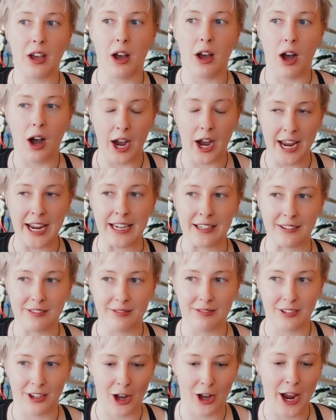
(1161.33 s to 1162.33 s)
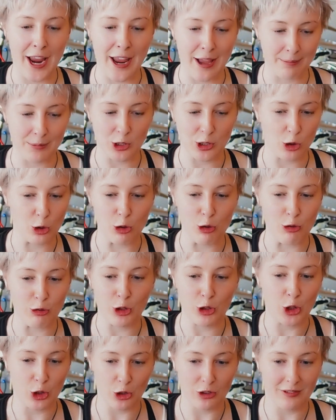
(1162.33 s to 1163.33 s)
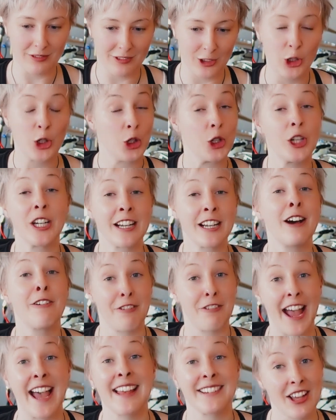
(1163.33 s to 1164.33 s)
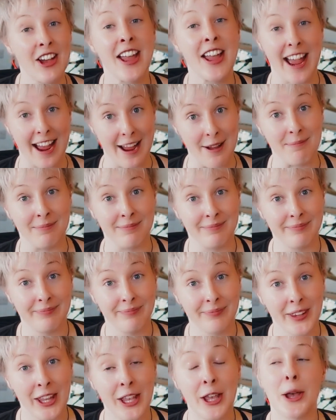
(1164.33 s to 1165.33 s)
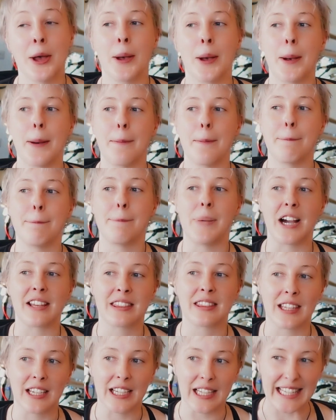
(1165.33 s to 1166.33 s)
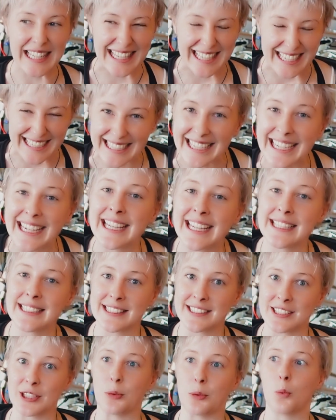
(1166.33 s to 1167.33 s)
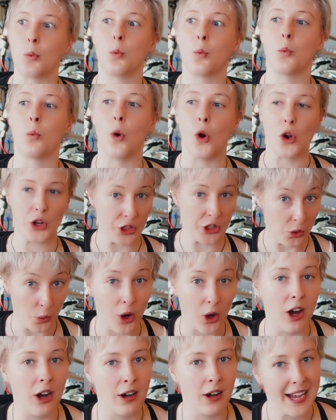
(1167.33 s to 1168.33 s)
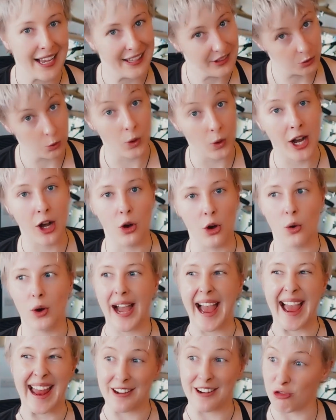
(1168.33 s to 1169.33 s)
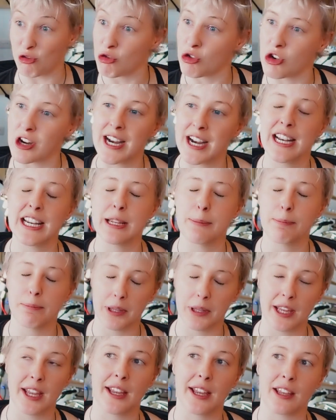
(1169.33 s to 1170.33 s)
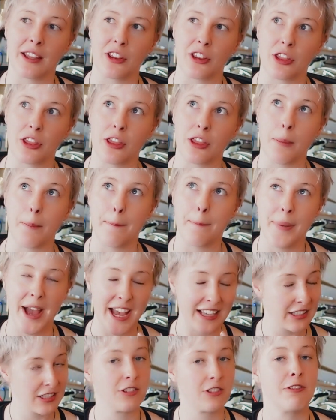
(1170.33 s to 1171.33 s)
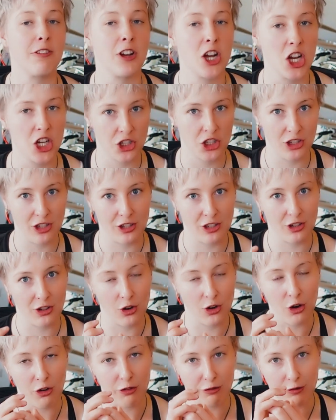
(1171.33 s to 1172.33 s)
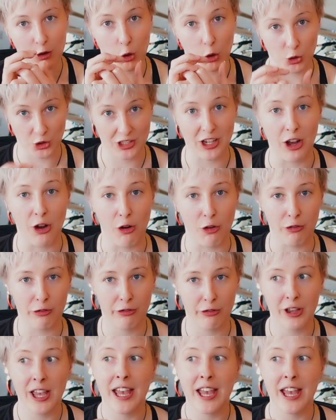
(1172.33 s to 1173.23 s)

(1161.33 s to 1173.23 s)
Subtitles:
I am sort of good enough as I am, But I think leaning into what you are as well and really being the best version of yourself